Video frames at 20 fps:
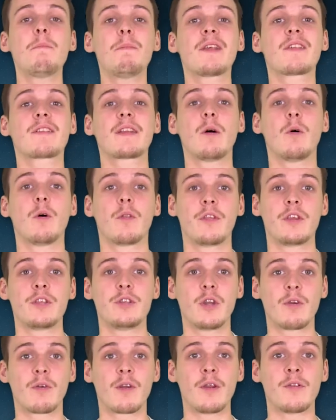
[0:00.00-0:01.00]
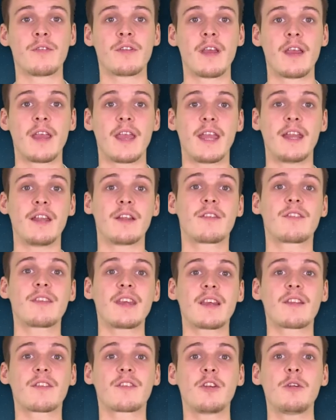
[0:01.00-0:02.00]
missed out on the Euros in a
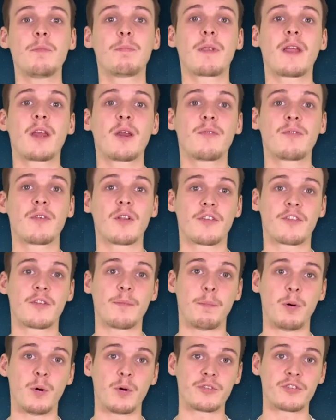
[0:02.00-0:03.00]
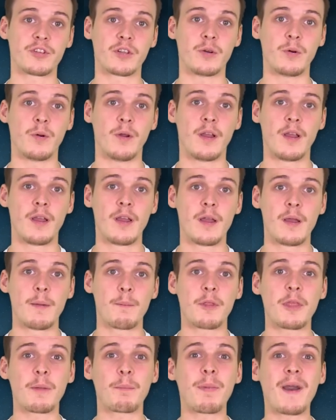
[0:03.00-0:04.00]
6-2 playoff loss to Portugal,
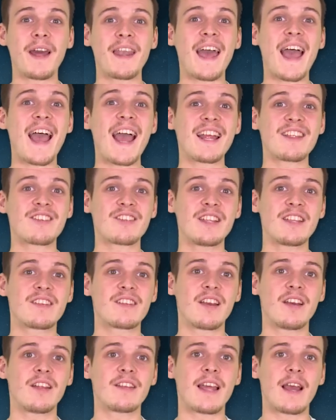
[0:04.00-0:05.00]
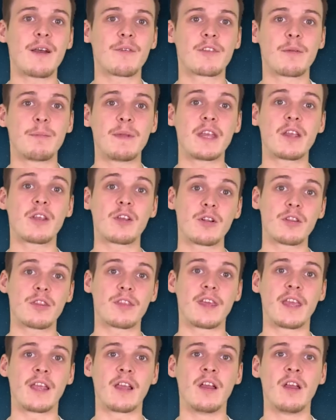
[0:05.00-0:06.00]
but the ban actually turned out to be a good
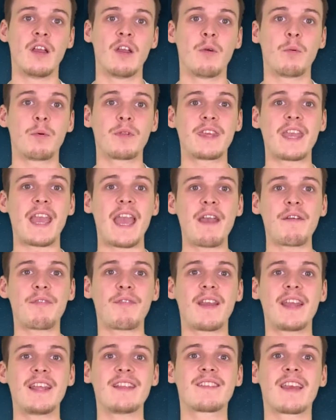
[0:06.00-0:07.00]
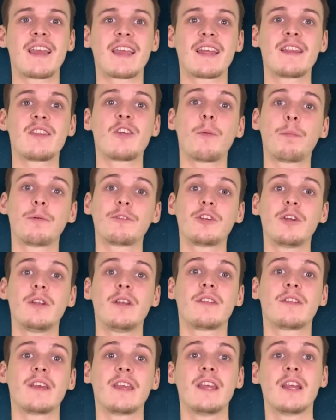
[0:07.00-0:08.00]
thing, with the FA taking the
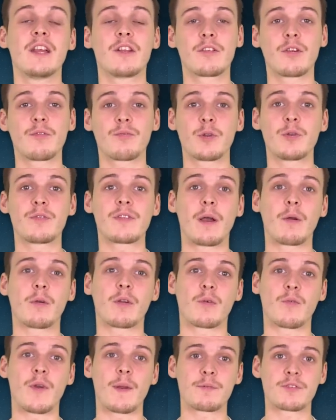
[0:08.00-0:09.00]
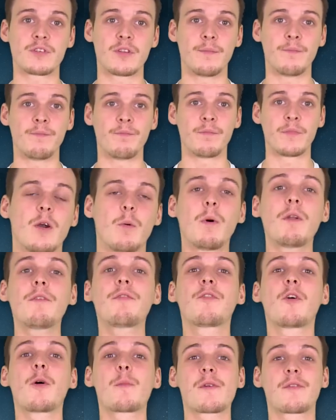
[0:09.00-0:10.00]
opportunity to root out corruption. One
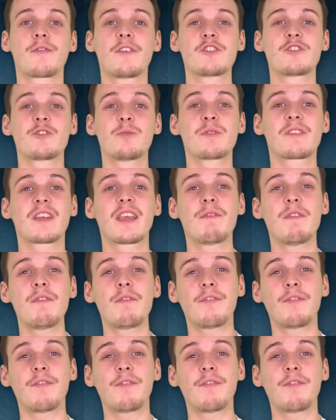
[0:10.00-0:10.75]
former official was given